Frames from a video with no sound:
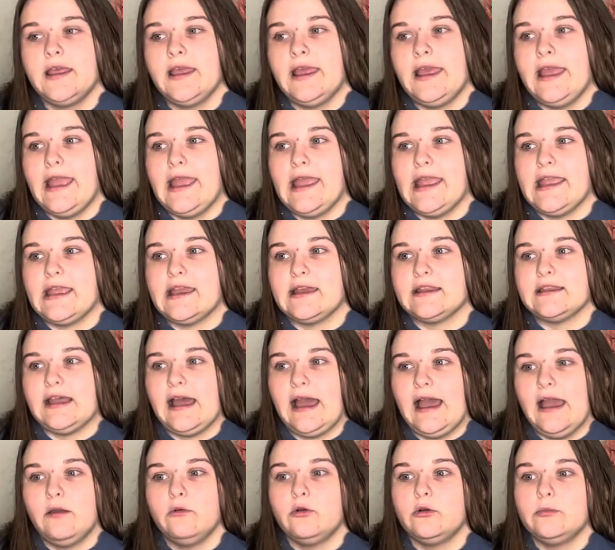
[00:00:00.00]
And
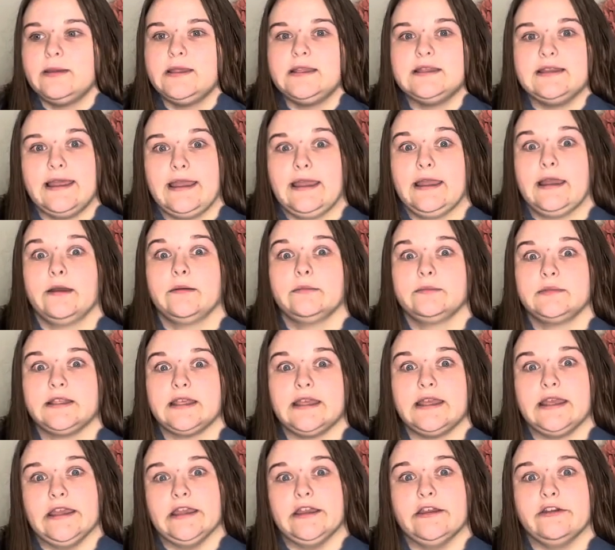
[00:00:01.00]
I will be damned
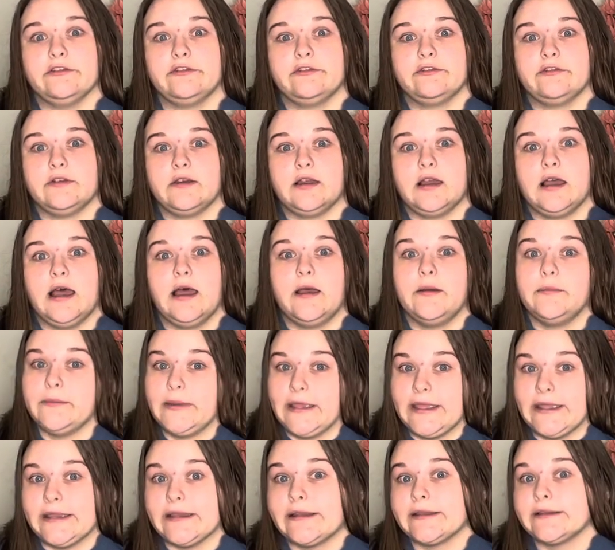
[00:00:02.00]
if a
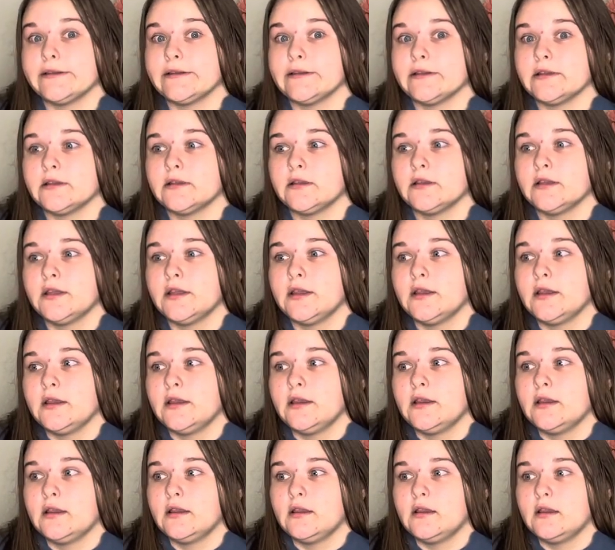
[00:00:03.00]
man
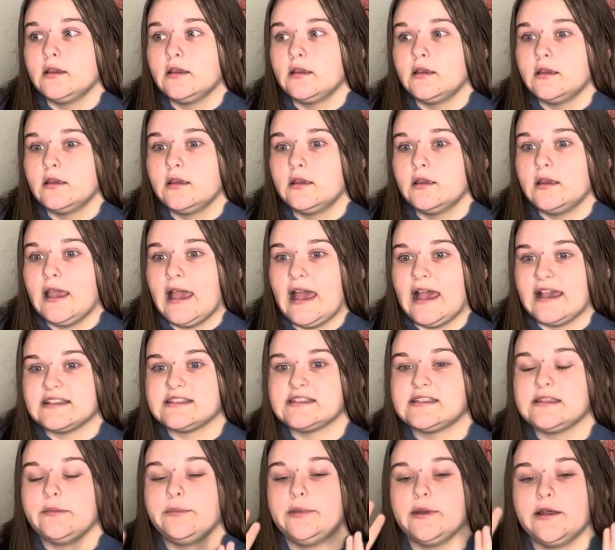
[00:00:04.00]
has
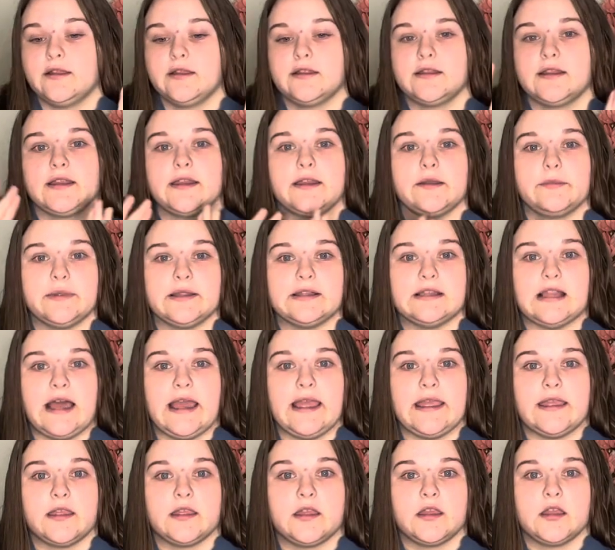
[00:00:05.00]
the ability to be like,
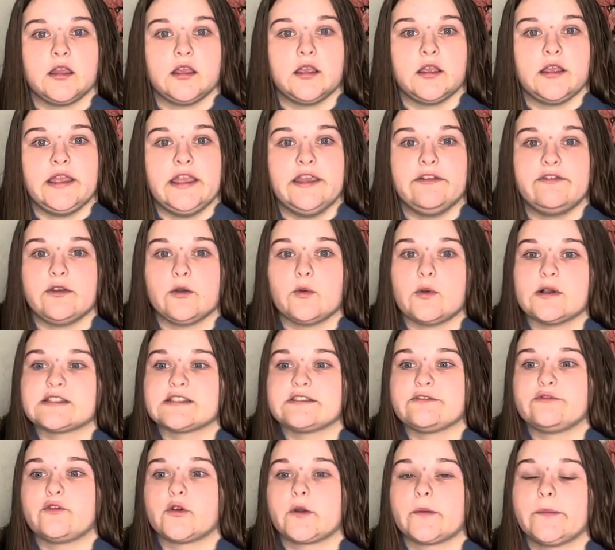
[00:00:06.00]
if it
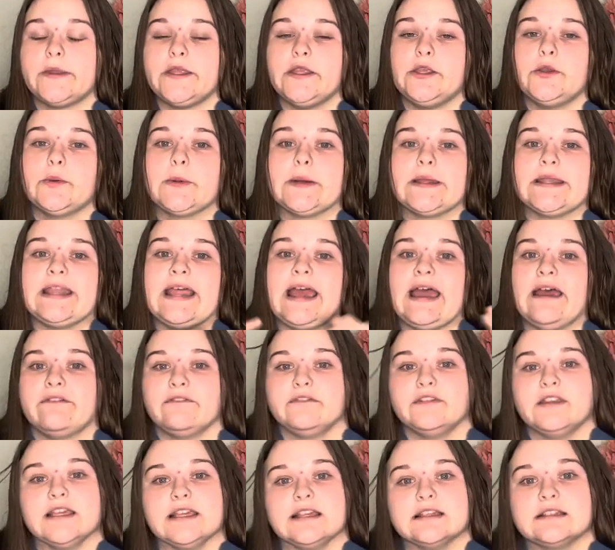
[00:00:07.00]
wasn't for me, you wouldn't have
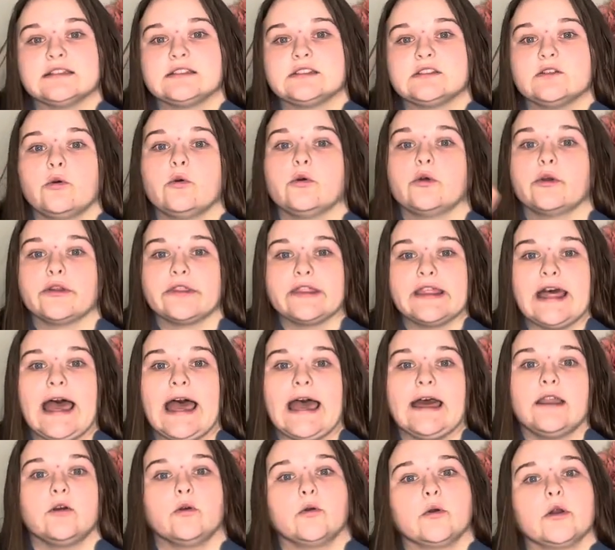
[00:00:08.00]
this or that,
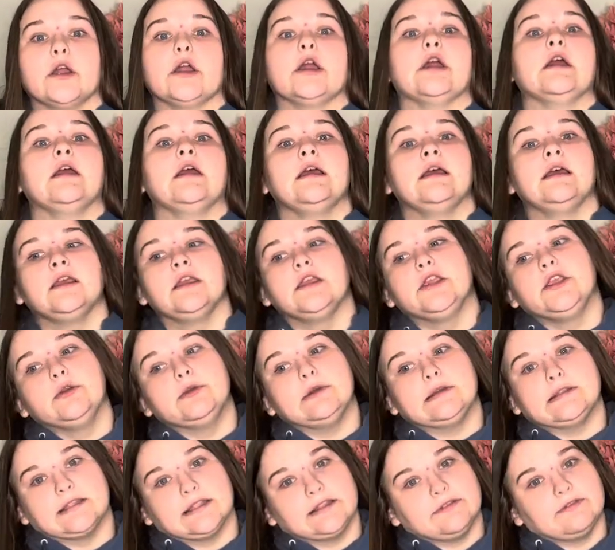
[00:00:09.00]
or you
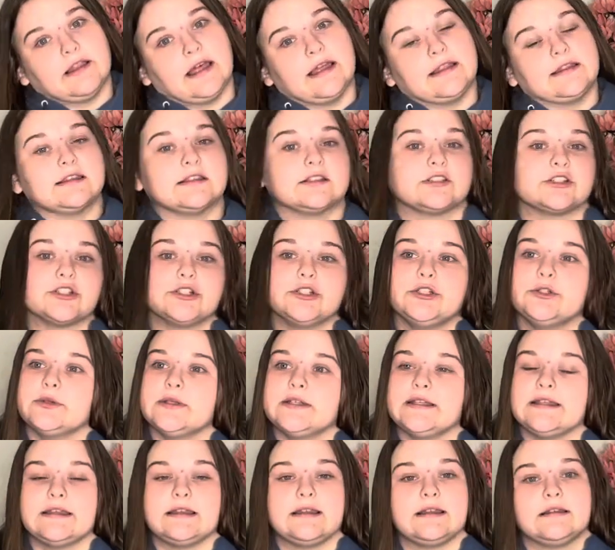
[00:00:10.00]
wouldn't live like this, or you
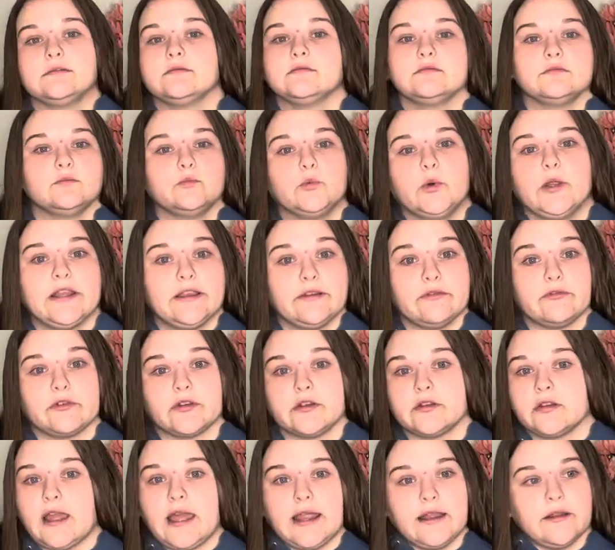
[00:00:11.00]
wouldn't, whatever.
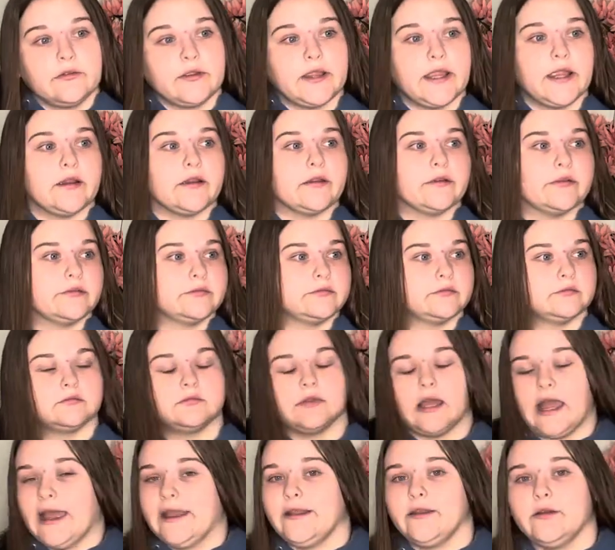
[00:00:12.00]
I don't care.
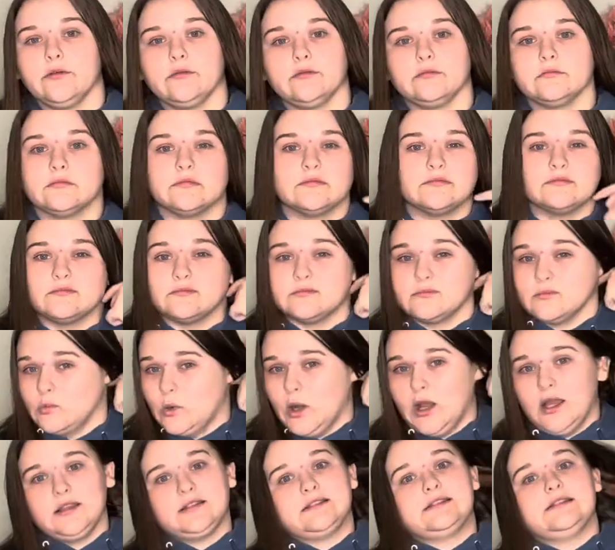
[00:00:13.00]
I don't
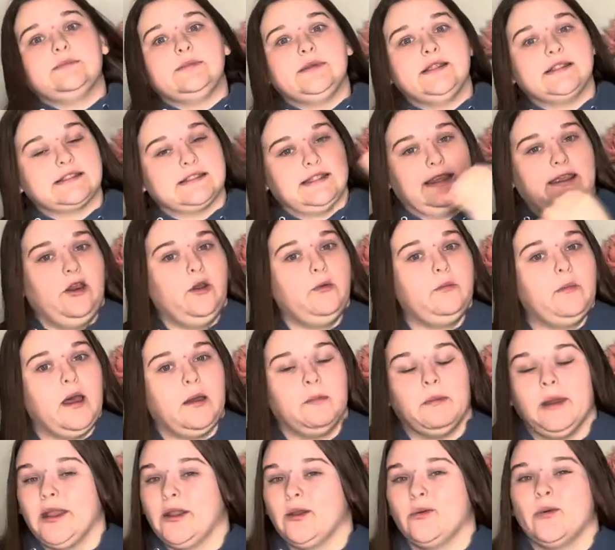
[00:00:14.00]
want to be a stay-at-home mom.
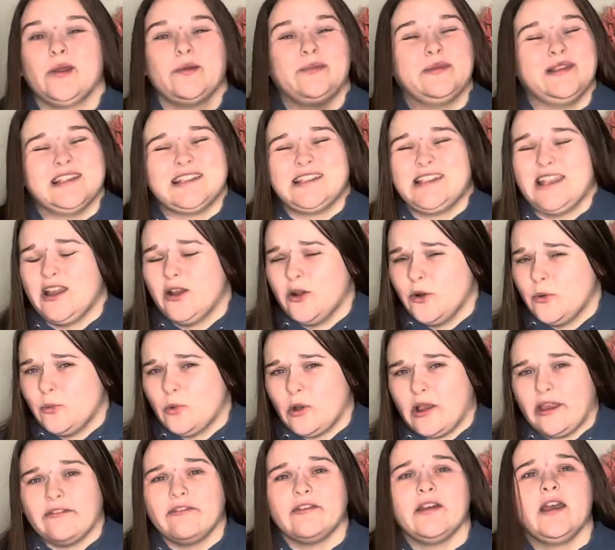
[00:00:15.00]
I don't want to be a stay-at-home
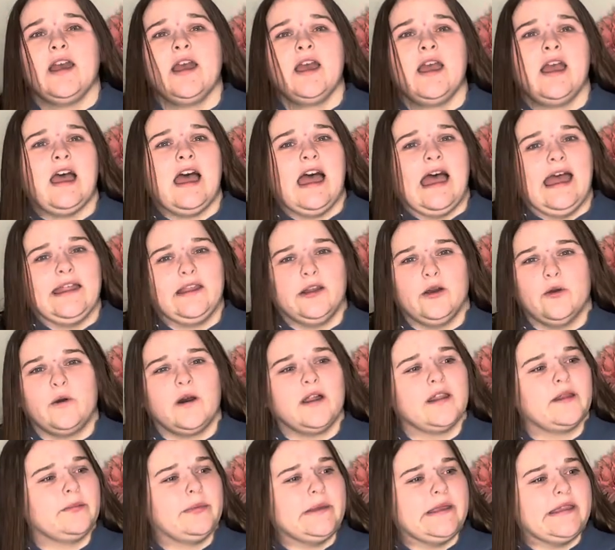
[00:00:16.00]
wife. I don't want
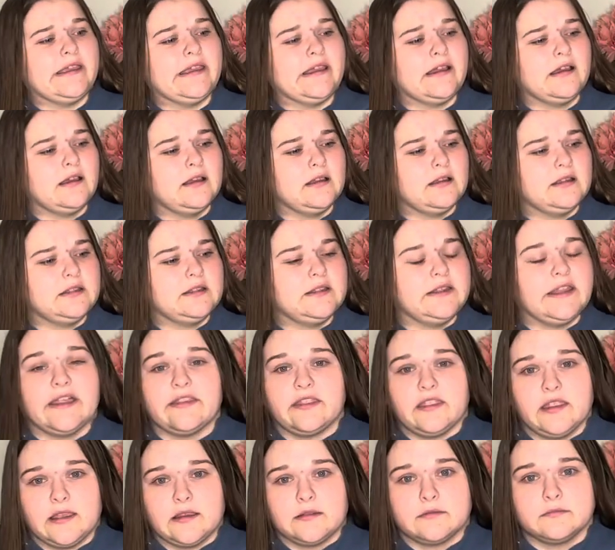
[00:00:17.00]
to be
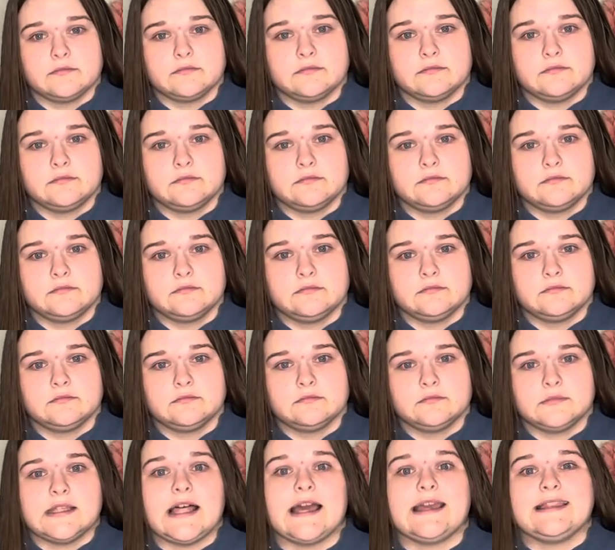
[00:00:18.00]
nothing
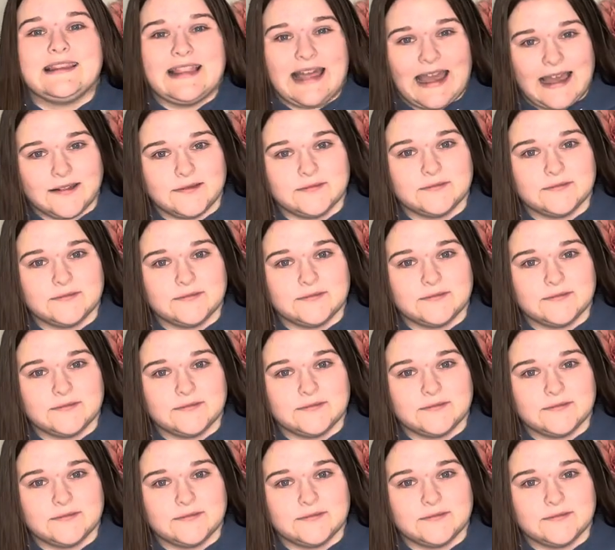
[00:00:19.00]
like that.